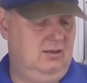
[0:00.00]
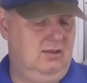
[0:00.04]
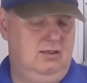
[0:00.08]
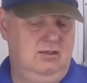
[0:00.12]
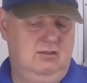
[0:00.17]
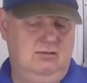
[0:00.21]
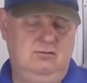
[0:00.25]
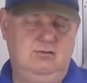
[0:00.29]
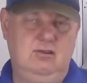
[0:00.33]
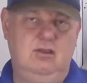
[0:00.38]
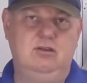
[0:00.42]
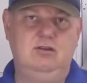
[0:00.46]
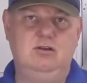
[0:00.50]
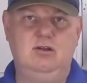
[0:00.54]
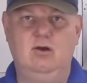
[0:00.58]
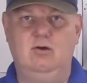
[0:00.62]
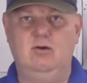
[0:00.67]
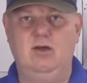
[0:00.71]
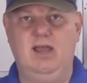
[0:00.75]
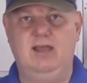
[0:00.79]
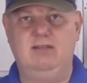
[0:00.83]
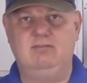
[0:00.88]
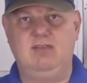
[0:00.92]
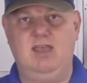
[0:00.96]
So you don't
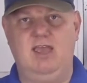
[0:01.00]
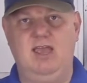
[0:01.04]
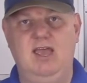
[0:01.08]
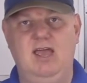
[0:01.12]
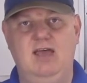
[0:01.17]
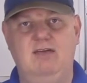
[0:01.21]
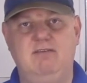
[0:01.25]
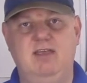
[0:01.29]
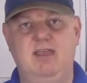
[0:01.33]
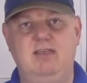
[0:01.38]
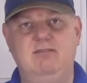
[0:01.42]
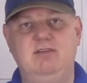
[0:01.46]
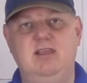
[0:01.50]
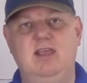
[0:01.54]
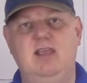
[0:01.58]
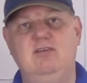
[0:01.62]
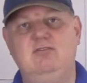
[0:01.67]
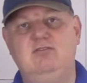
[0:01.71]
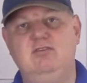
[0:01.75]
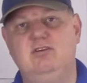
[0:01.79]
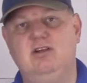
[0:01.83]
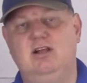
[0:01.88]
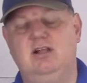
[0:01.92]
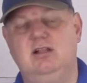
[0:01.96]
have to have
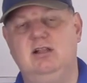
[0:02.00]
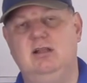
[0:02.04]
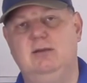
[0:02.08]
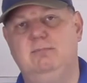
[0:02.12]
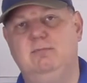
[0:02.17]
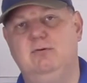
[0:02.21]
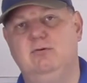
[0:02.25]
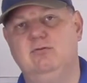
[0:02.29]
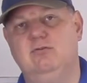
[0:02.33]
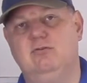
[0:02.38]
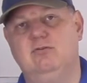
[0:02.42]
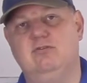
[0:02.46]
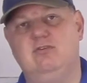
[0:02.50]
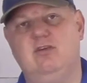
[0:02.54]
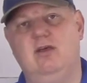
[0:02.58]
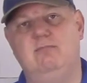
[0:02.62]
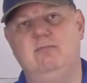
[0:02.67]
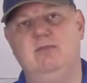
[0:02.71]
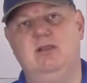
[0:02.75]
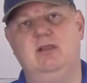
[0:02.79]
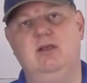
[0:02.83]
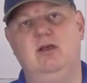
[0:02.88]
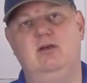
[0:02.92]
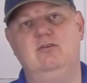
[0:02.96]
aviation clippers or something
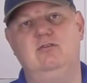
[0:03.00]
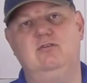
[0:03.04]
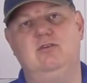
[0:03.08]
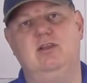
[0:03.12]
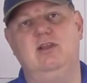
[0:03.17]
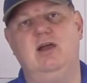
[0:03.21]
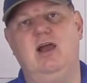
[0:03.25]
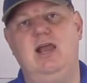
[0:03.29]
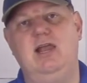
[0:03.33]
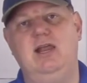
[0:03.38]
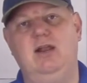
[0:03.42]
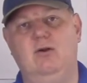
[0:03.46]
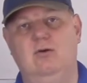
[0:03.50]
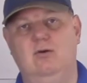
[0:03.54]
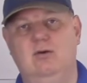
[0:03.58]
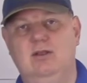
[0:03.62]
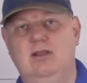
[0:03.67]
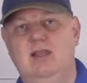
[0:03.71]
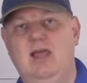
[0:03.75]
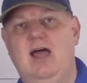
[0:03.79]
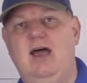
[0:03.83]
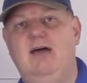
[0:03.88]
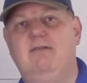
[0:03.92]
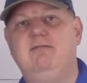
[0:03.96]
that goes right or
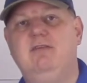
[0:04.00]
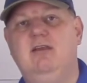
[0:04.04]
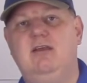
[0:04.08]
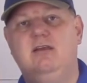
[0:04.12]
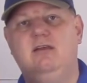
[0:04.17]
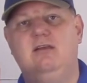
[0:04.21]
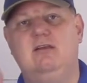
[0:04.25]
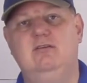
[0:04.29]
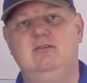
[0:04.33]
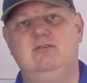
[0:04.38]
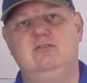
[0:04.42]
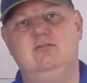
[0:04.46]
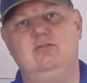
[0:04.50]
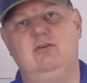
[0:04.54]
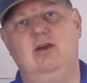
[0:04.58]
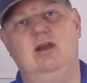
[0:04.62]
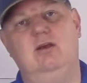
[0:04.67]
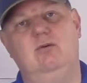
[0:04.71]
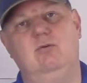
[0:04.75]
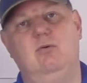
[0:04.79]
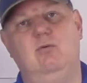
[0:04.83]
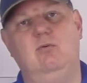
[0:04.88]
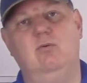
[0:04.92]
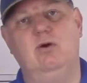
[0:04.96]
left. Straight
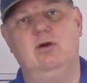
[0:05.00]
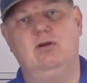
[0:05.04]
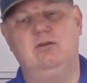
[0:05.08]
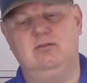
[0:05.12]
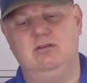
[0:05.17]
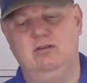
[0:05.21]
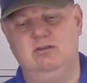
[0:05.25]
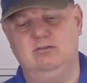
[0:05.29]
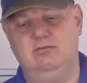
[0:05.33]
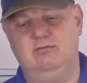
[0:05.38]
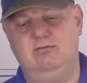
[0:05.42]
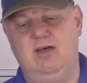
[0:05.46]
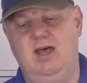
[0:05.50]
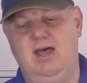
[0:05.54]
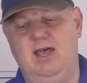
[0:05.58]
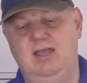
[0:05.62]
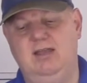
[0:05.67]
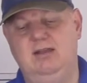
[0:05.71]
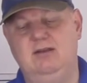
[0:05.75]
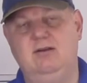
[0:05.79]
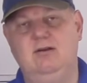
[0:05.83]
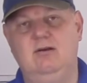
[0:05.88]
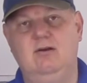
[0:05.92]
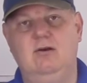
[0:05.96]
will work just
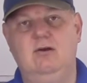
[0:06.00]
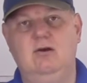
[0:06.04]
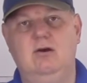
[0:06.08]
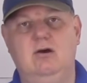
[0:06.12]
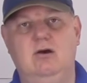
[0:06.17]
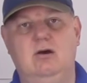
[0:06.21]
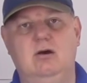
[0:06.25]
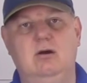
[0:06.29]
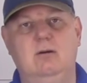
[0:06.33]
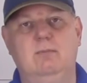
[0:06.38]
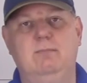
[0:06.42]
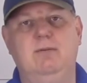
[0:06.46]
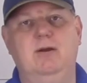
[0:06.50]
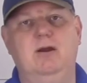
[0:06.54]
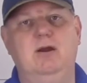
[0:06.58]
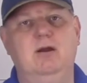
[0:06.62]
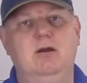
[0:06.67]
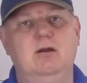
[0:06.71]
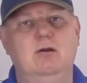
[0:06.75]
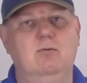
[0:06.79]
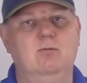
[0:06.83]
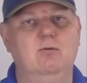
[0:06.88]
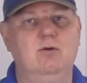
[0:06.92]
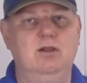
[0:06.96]
fine, or
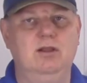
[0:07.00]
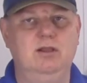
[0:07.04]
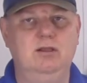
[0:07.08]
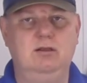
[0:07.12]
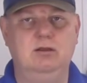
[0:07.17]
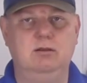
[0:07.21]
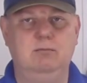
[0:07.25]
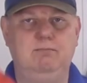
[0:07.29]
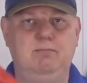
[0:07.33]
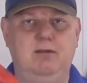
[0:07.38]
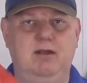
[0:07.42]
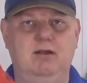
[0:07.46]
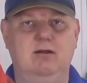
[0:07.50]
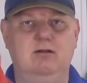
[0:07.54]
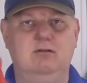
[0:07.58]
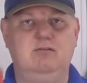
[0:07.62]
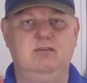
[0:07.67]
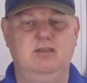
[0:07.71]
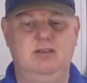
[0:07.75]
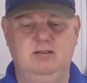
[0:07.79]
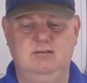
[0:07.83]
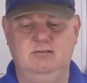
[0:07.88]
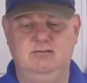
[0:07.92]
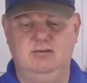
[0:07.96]
a really good pair of
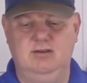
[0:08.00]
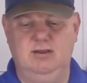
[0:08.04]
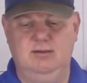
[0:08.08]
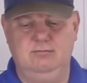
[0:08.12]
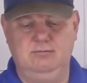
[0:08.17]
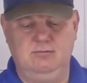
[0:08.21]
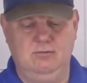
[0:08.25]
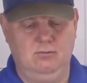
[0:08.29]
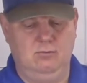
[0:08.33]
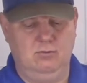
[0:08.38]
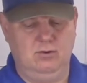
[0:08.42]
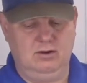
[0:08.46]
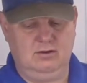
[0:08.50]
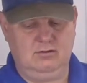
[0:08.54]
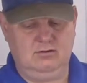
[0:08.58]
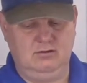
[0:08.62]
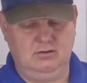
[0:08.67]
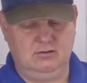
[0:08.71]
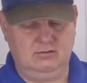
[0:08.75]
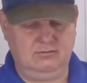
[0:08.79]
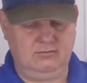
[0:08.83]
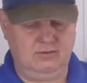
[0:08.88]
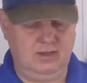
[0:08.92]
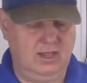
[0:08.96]
tin snips will work
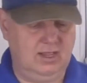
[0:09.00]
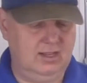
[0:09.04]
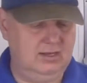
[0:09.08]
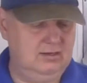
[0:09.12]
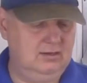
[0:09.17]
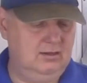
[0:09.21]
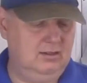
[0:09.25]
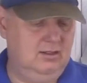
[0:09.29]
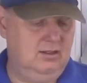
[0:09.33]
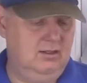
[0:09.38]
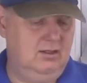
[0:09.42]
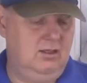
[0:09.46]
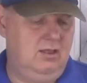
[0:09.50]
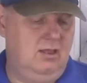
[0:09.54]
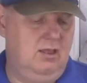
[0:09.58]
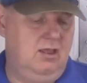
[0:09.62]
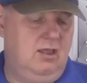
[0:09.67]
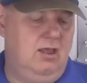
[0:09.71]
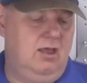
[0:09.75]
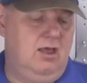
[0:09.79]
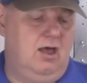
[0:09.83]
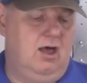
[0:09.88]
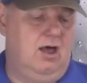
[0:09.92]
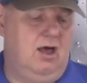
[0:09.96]
just fine.
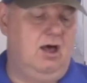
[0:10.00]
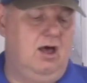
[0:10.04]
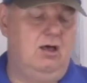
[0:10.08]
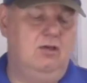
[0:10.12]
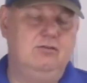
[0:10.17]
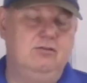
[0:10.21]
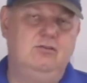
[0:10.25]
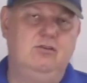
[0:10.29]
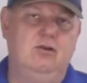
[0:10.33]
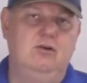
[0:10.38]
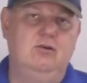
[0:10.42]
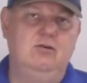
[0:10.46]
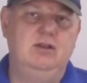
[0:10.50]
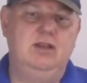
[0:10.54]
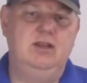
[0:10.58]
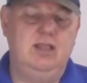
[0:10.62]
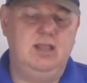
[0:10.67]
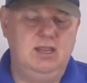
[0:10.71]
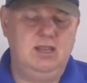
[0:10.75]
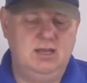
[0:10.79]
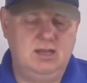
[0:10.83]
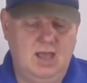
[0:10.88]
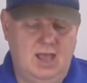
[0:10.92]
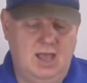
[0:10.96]
I also
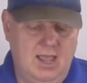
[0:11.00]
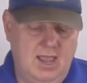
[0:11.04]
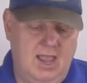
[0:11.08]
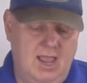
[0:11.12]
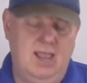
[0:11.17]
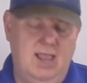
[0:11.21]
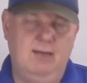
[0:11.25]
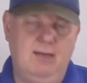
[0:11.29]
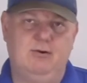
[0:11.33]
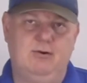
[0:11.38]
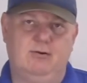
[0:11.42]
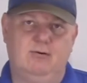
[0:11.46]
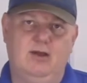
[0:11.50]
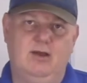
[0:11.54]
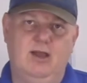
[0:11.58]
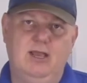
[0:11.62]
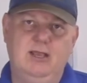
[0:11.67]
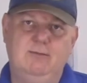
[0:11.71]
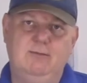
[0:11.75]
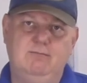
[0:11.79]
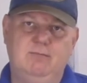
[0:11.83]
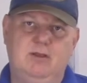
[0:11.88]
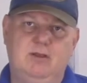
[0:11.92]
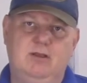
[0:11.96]
need a hammer,
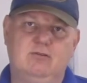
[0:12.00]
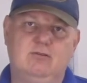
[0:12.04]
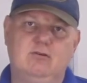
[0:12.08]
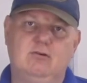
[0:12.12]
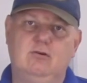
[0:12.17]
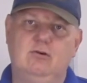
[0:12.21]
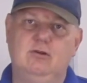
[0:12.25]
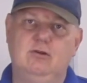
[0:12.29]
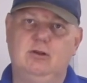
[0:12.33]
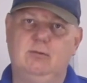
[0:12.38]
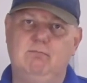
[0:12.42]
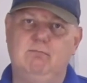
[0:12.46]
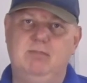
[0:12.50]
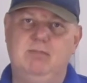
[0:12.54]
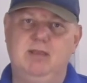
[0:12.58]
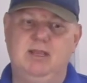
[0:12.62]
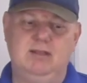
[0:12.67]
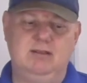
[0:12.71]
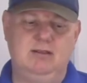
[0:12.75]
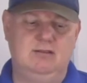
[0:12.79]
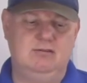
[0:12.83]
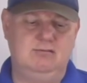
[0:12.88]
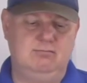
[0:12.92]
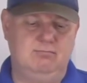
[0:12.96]
right? Because I'm going to bend
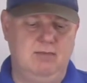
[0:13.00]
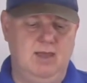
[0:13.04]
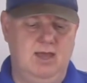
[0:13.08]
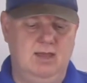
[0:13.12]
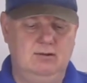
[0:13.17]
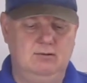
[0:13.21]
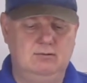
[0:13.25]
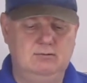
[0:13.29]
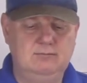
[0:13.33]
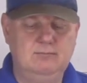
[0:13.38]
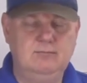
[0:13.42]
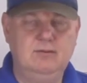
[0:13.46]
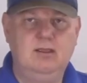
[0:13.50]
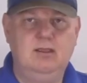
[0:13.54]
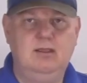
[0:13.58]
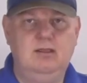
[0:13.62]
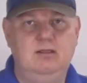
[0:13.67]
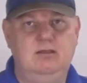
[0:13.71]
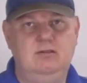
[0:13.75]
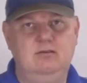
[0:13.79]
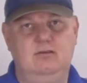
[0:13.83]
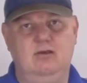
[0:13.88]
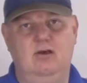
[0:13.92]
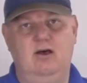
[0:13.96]
this metal.
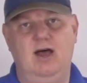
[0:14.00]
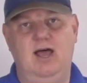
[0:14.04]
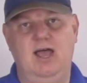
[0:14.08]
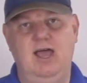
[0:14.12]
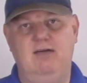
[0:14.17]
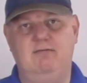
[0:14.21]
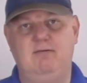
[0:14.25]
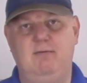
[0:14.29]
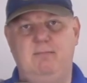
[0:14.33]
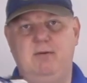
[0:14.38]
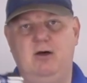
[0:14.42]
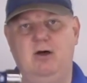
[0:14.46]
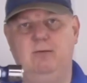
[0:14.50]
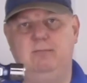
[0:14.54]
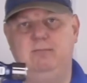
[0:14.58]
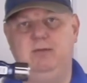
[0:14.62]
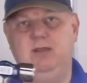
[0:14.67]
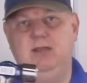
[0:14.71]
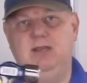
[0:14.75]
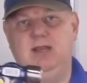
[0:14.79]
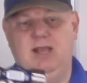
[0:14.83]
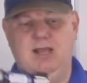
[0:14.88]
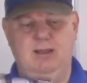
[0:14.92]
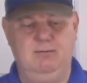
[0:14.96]
So I have a ball
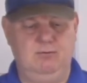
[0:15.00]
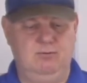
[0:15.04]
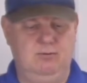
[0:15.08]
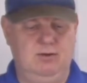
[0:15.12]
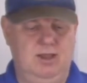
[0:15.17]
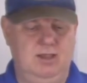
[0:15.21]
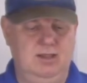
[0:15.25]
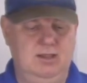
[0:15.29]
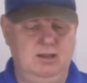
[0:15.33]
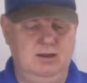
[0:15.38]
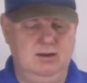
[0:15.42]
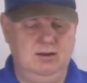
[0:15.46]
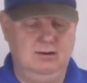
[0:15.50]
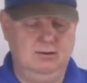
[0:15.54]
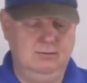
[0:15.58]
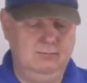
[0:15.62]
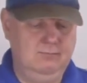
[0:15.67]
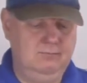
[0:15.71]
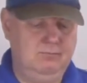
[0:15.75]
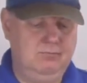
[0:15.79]
peen hammer right here.